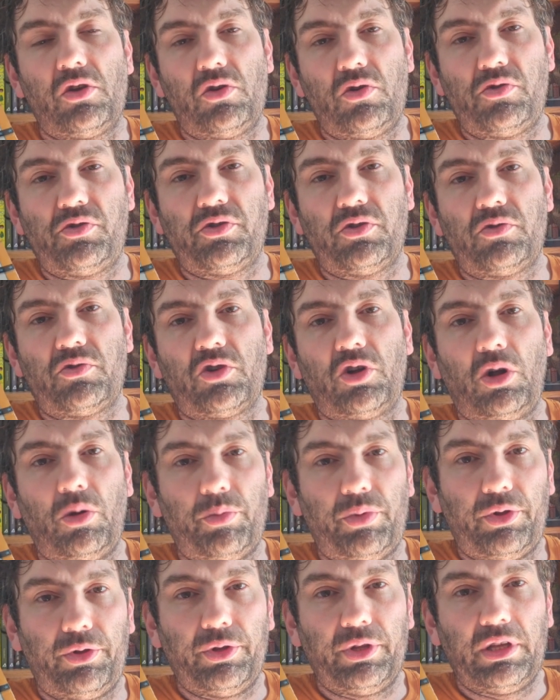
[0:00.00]
who do
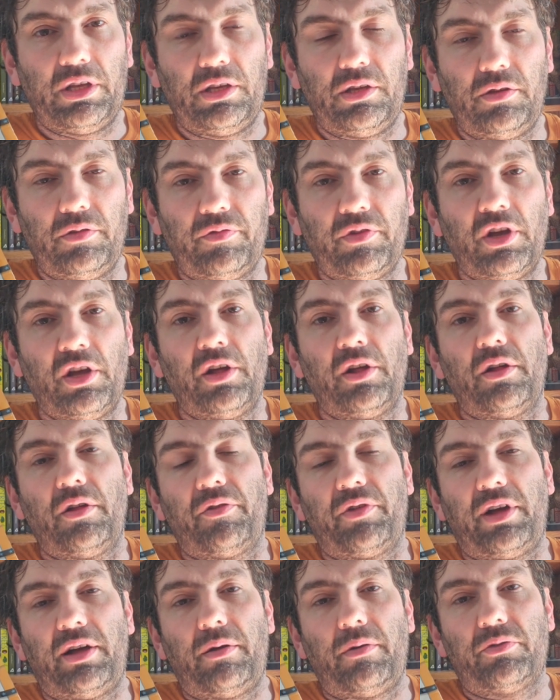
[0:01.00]
not believe
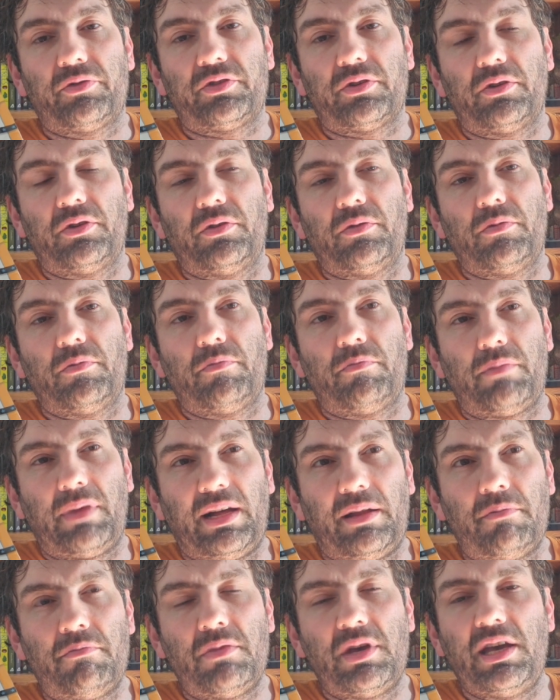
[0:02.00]
that
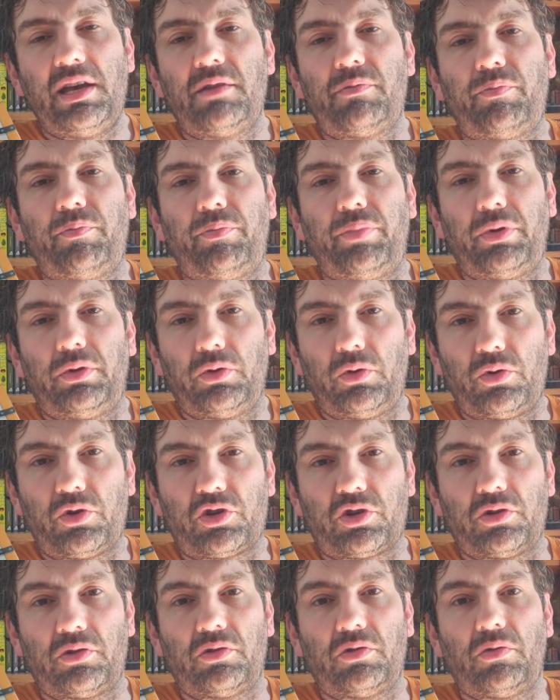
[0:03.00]
man-made
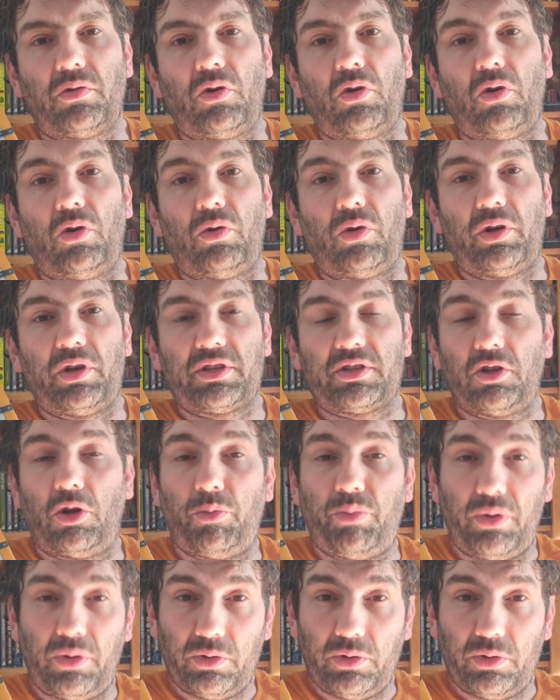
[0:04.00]
pollution, or it's not